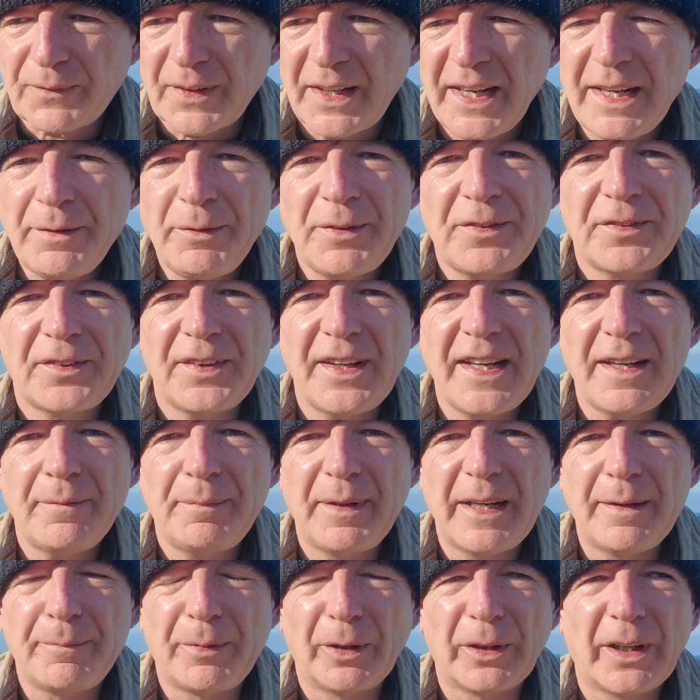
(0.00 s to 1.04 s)
he was seeing
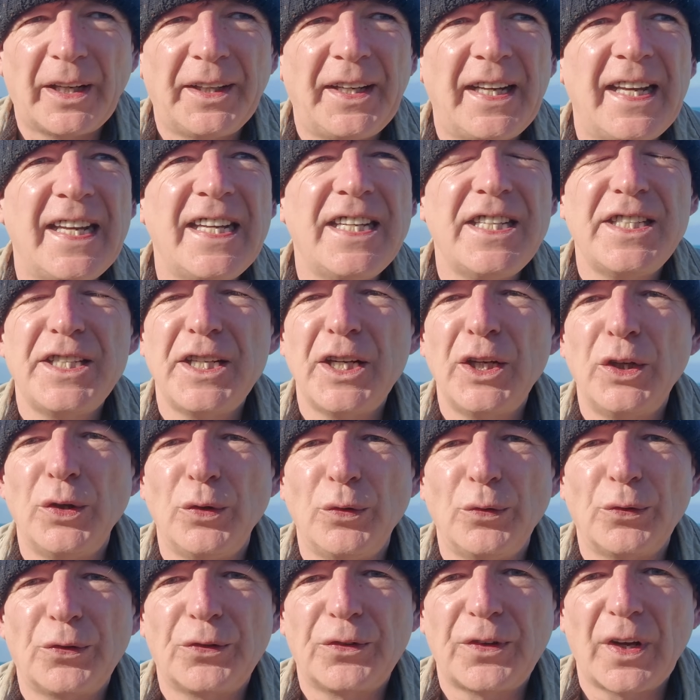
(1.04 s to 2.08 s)
people, and he
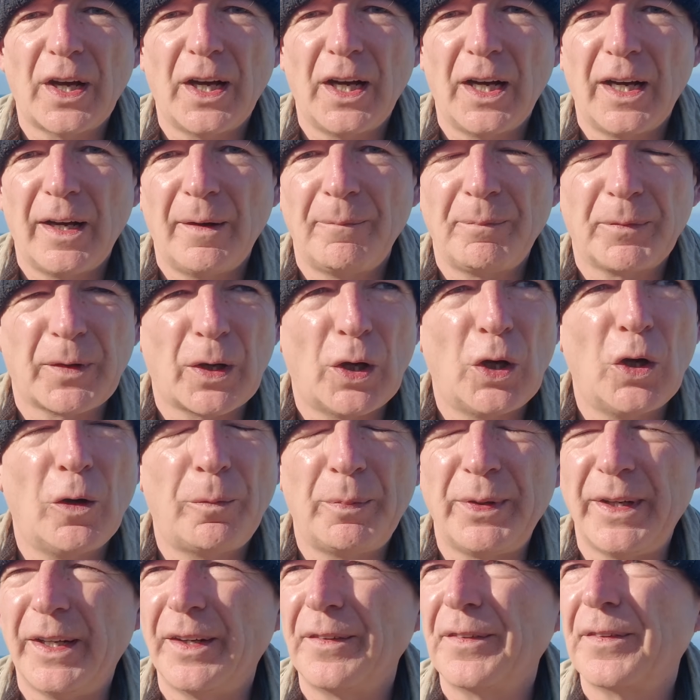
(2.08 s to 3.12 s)
used
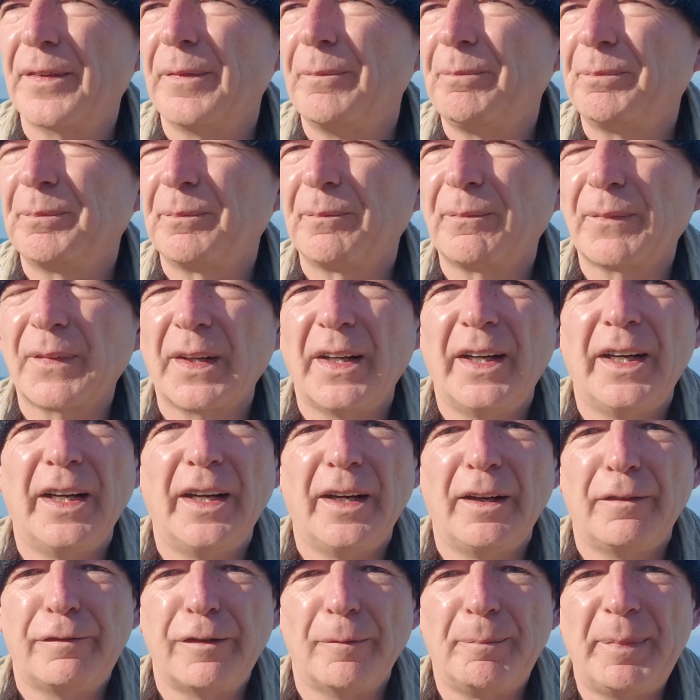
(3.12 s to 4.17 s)
opiates
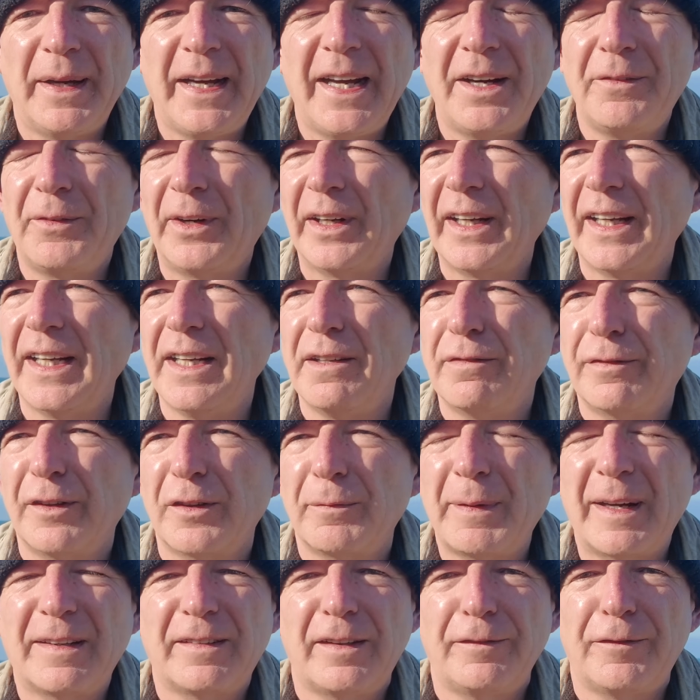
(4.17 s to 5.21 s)
for pain relief,
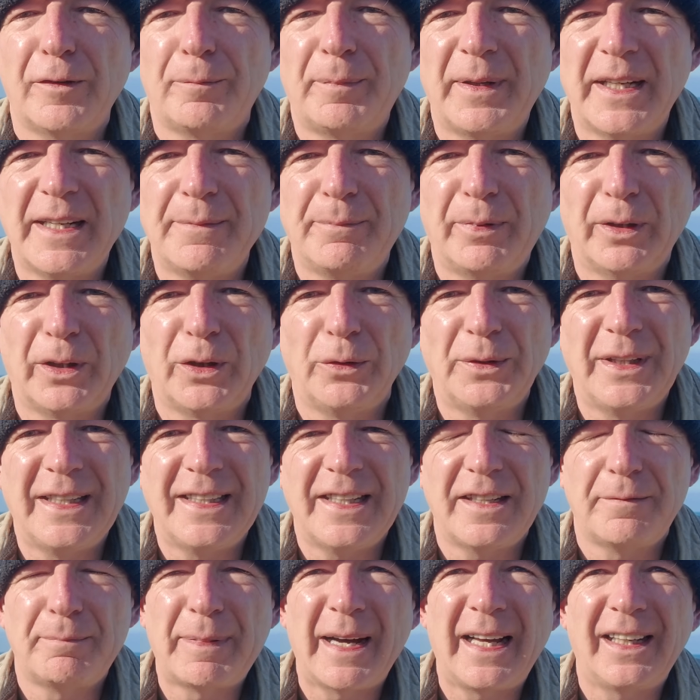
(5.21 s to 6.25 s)
especially for people who
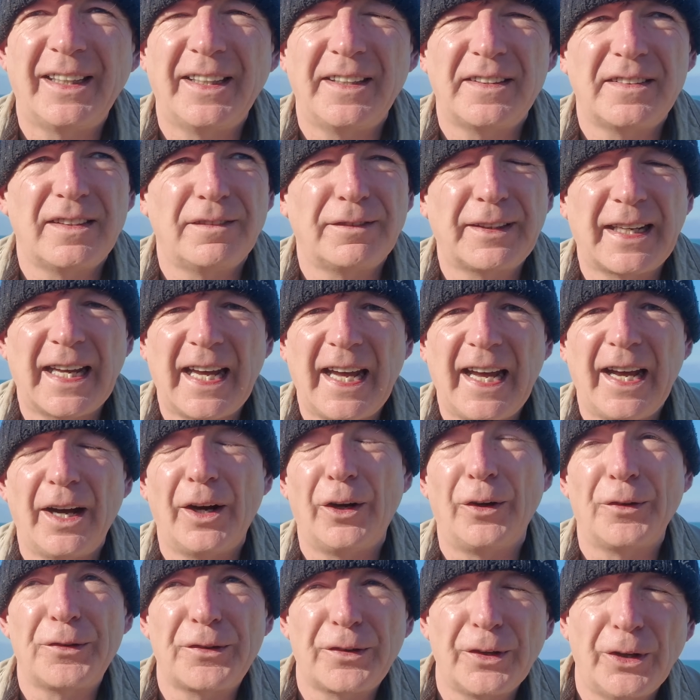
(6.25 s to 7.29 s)
needed palliative care,
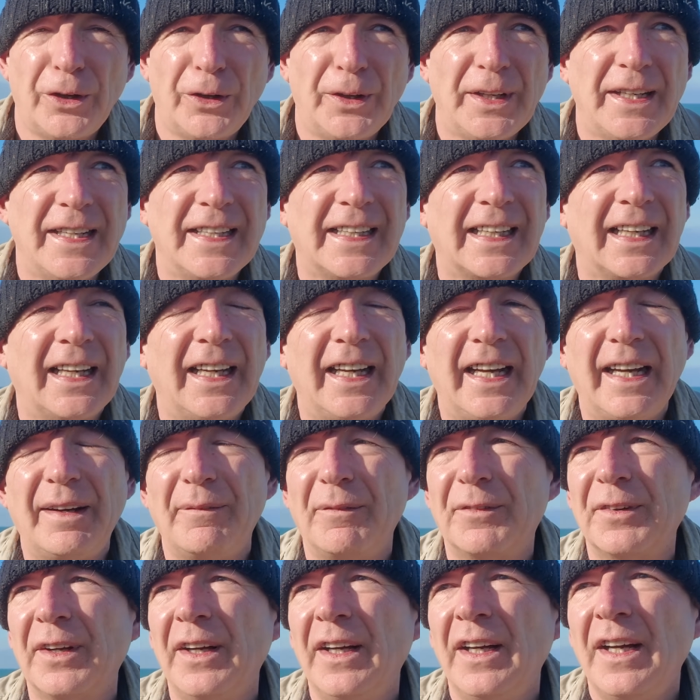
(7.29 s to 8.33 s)
or so he
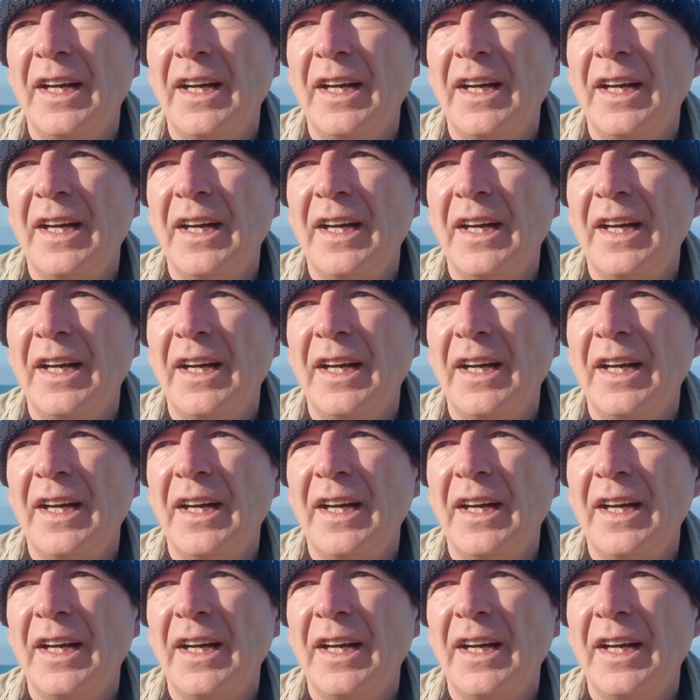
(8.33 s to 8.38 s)
claimed.